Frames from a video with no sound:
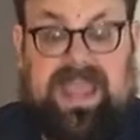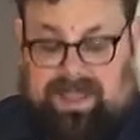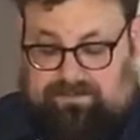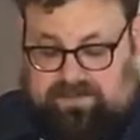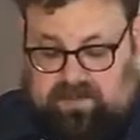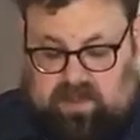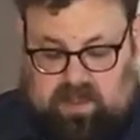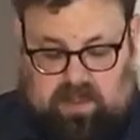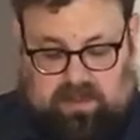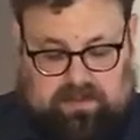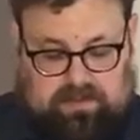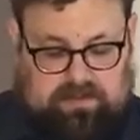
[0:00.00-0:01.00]
am
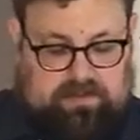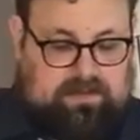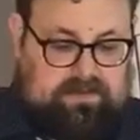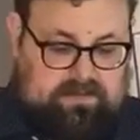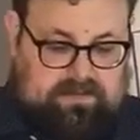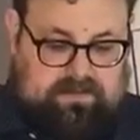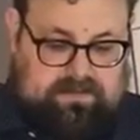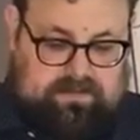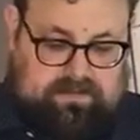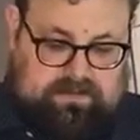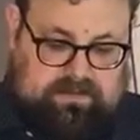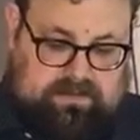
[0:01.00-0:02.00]
tall.
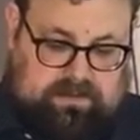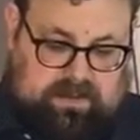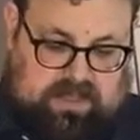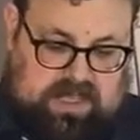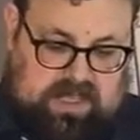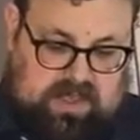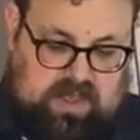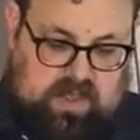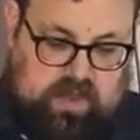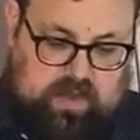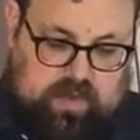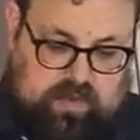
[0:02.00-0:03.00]
A
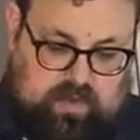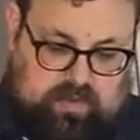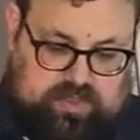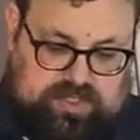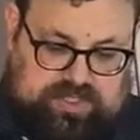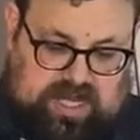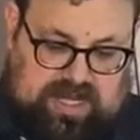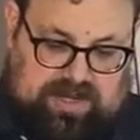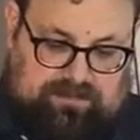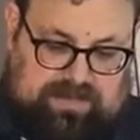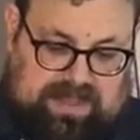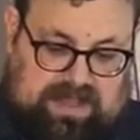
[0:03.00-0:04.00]
huge
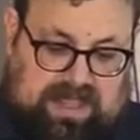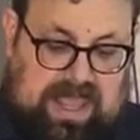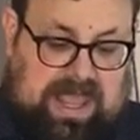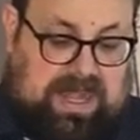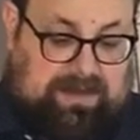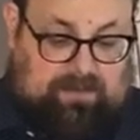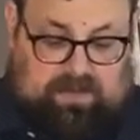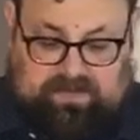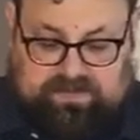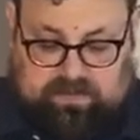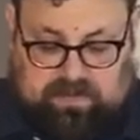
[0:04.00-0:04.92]
giant beak. And I'm also